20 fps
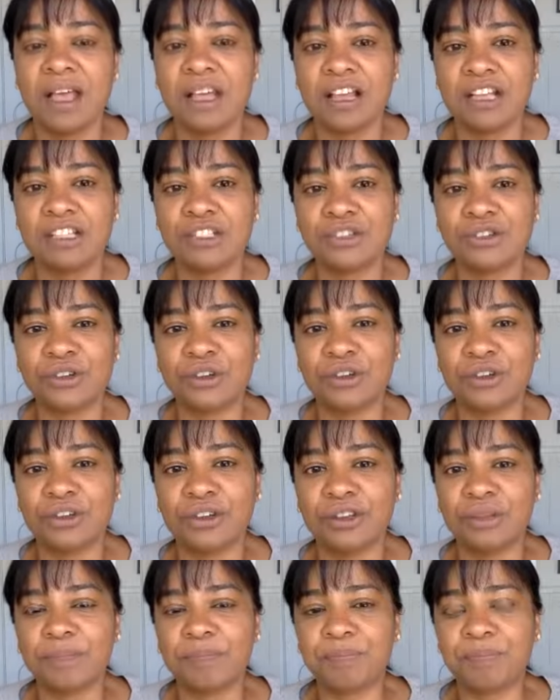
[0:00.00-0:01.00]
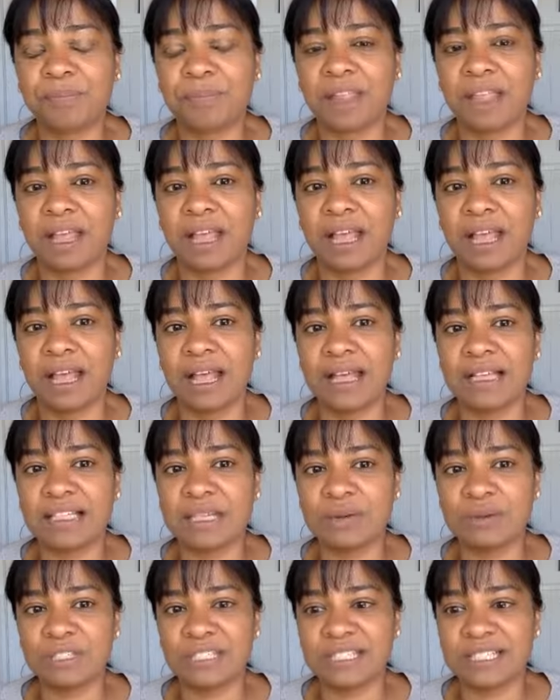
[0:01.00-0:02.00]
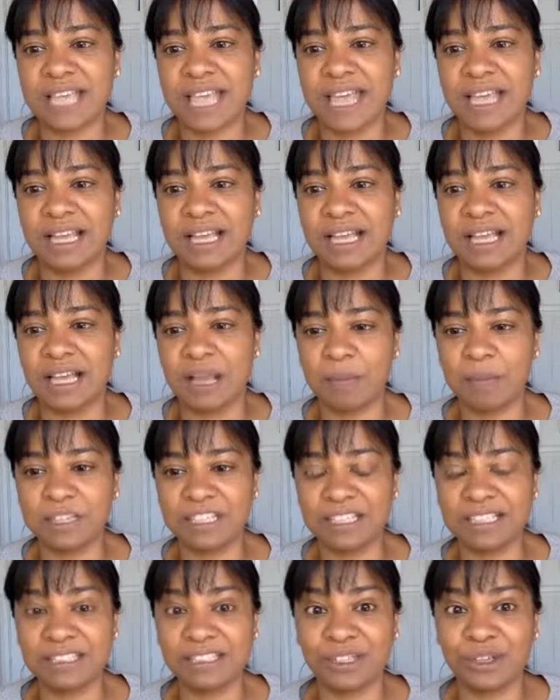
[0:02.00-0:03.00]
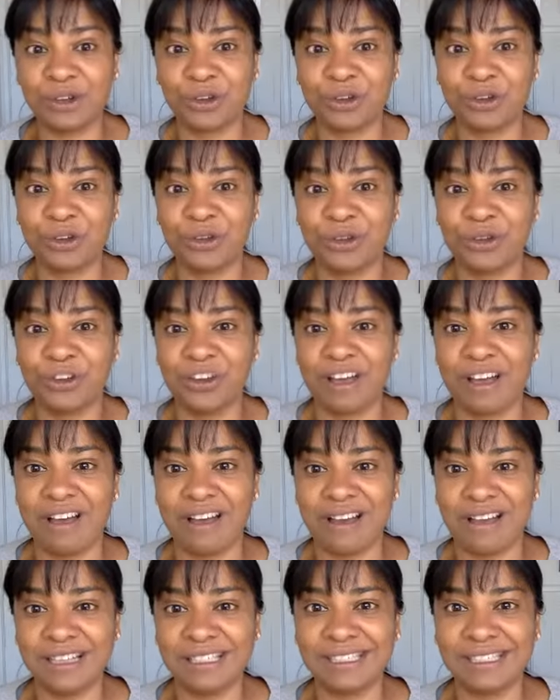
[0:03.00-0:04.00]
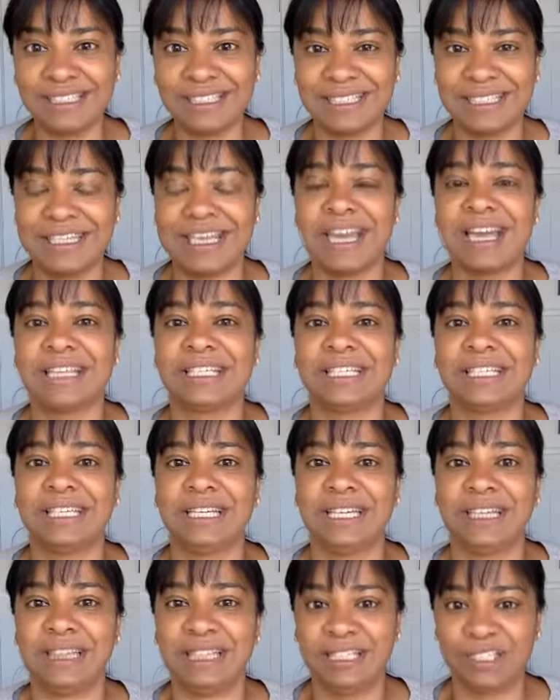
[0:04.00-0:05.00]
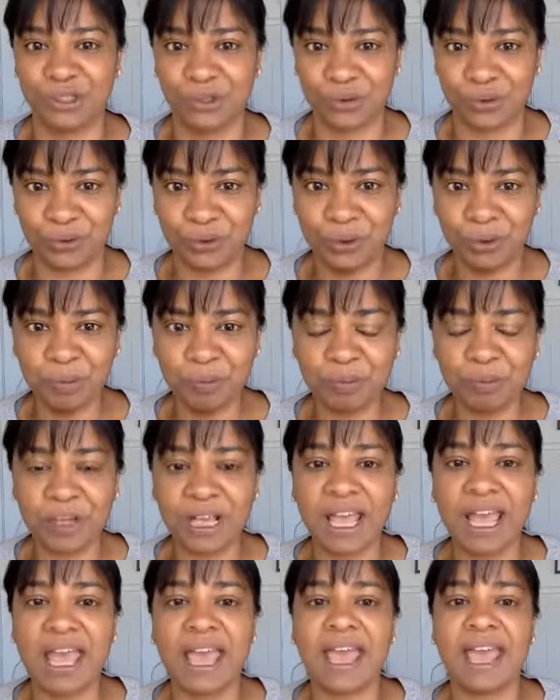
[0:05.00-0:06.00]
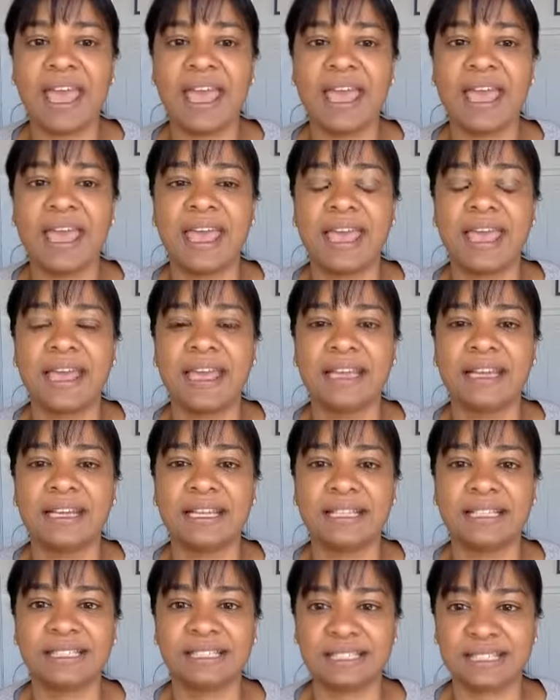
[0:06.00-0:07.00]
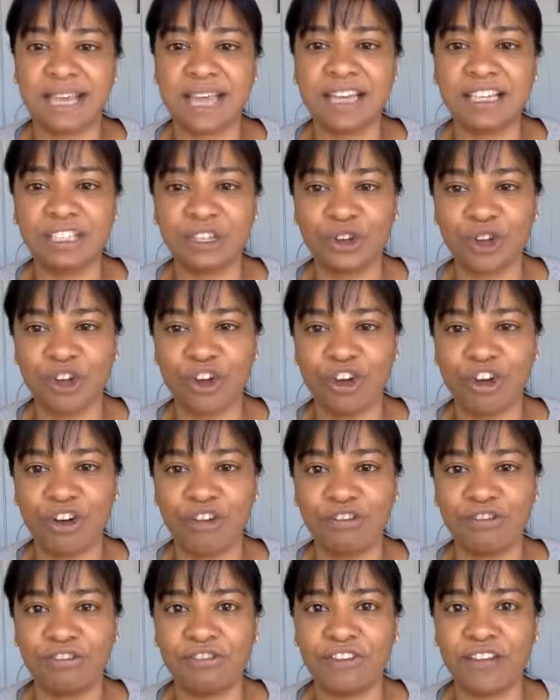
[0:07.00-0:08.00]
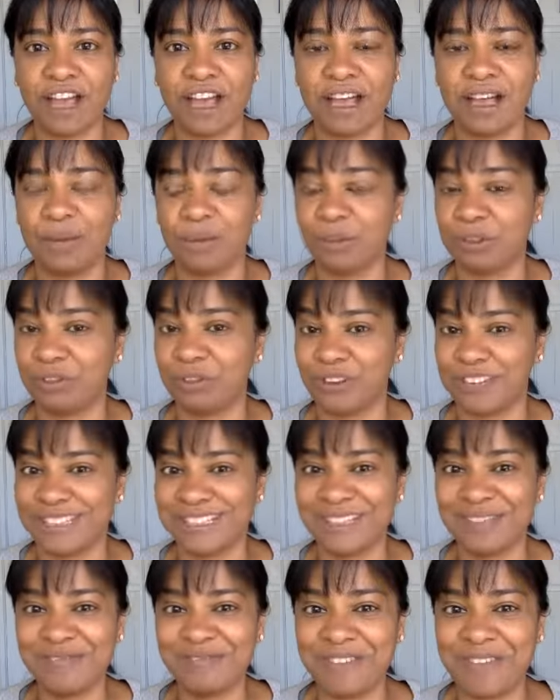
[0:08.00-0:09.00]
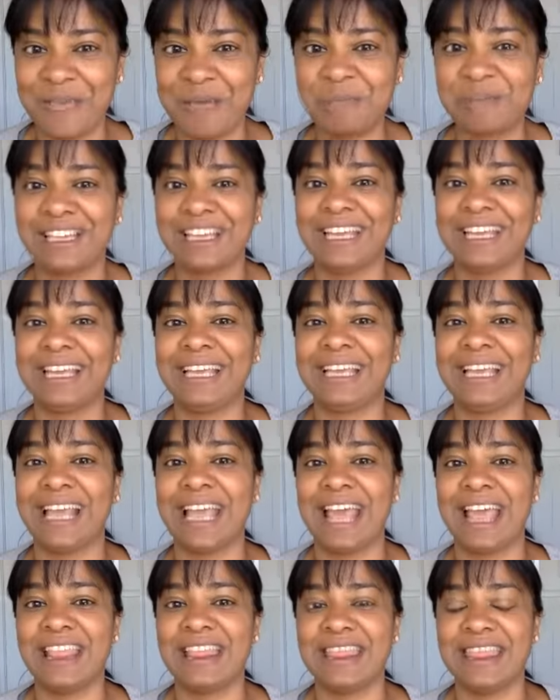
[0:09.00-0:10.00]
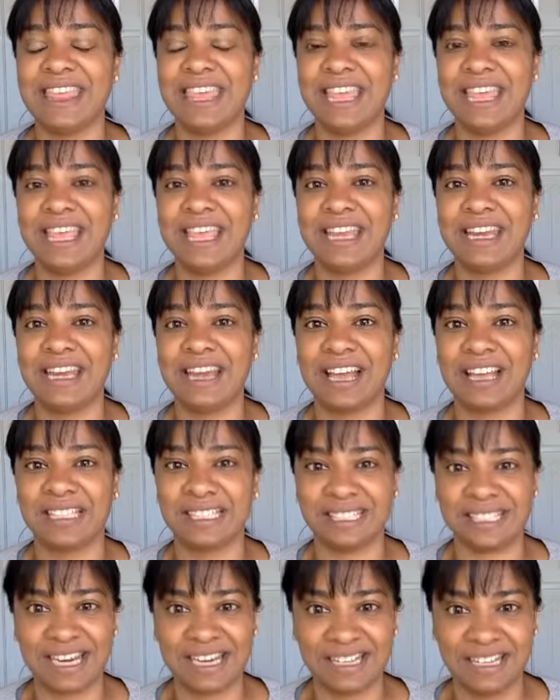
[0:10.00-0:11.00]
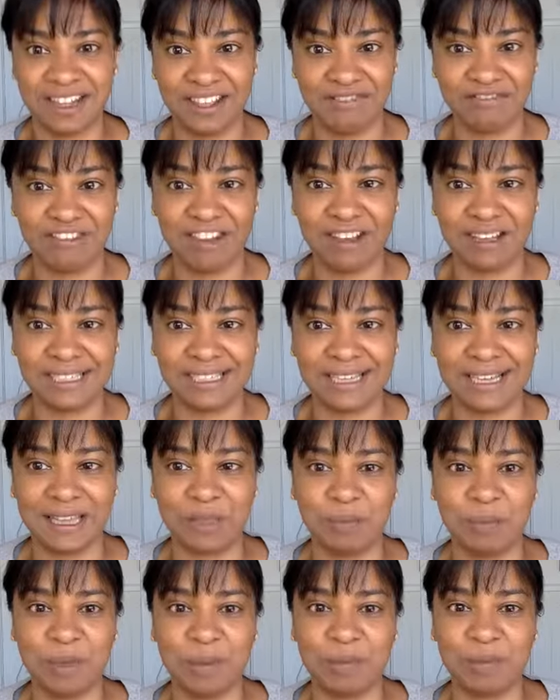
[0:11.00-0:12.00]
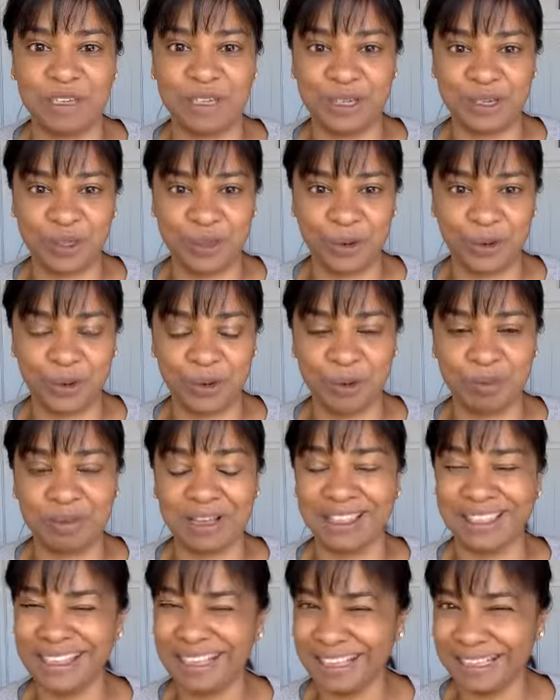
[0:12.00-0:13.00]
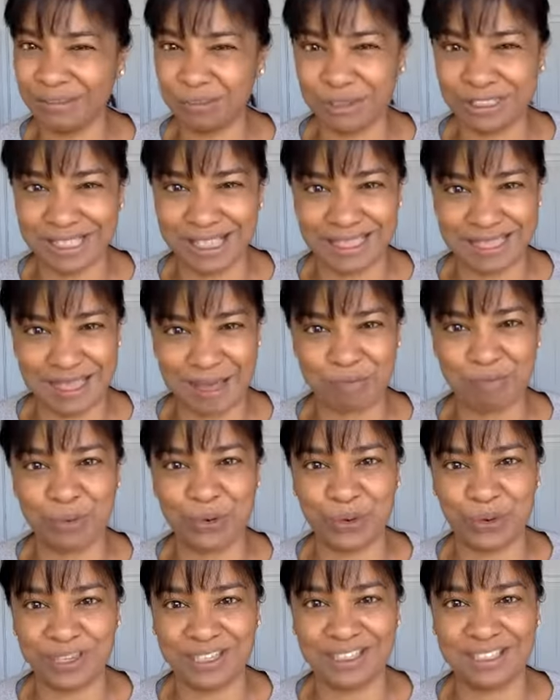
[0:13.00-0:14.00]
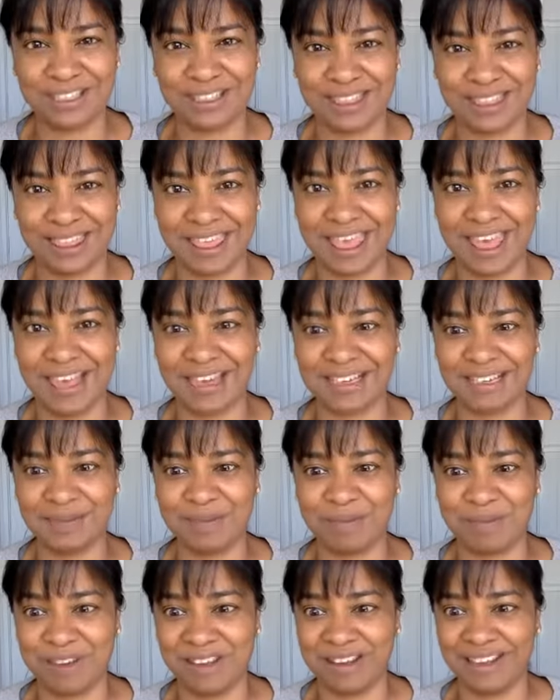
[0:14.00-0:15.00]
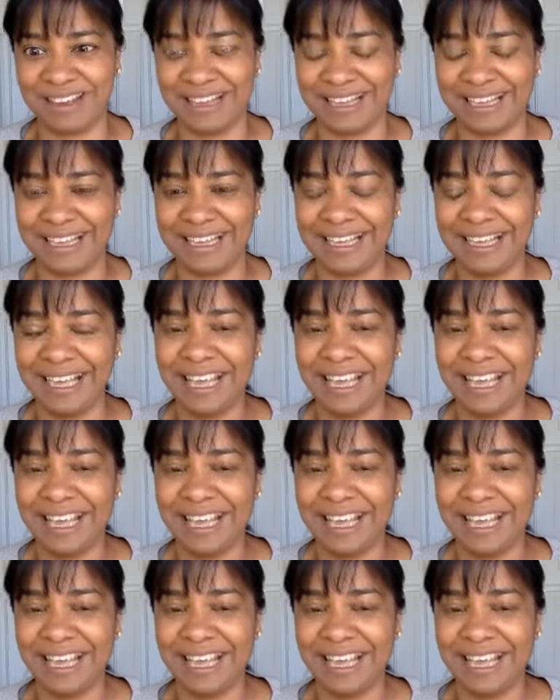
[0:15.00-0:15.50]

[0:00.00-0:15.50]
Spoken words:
So as I was saying, a couple of years ago, I started this group. And it started off with friends and family, and then I started inviting other people into the group. I think it was at that point that my